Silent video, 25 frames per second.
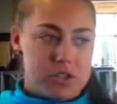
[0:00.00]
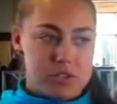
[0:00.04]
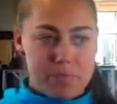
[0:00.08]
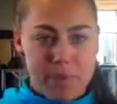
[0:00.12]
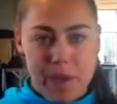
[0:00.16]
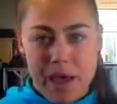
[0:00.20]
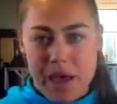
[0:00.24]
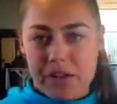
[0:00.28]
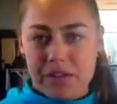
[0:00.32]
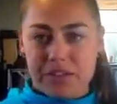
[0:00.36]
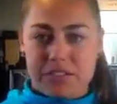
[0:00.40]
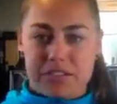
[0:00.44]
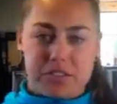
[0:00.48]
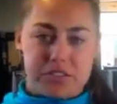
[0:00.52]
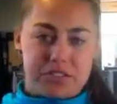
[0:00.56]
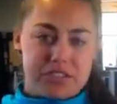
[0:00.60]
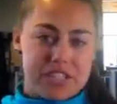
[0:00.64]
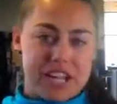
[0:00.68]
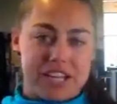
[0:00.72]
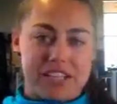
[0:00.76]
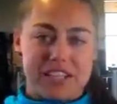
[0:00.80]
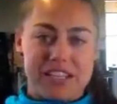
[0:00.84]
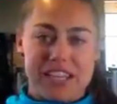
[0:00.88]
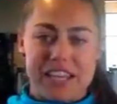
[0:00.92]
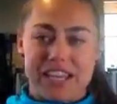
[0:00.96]
balance, there's
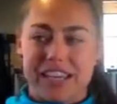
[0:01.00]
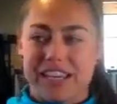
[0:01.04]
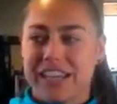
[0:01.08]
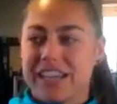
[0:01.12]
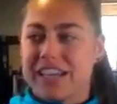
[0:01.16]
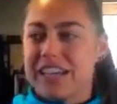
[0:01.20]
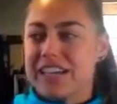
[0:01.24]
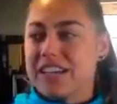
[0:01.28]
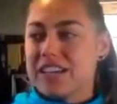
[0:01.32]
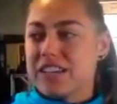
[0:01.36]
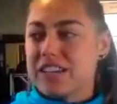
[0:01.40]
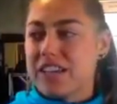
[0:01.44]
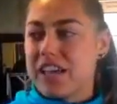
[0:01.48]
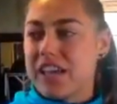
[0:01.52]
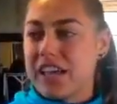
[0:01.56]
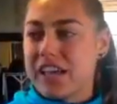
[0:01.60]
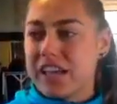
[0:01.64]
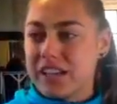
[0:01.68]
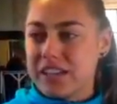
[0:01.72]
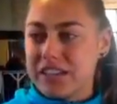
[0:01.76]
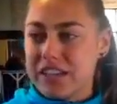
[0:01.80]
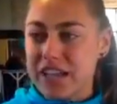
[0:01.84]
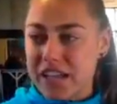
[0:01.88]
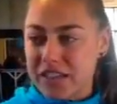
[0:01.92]
technique, and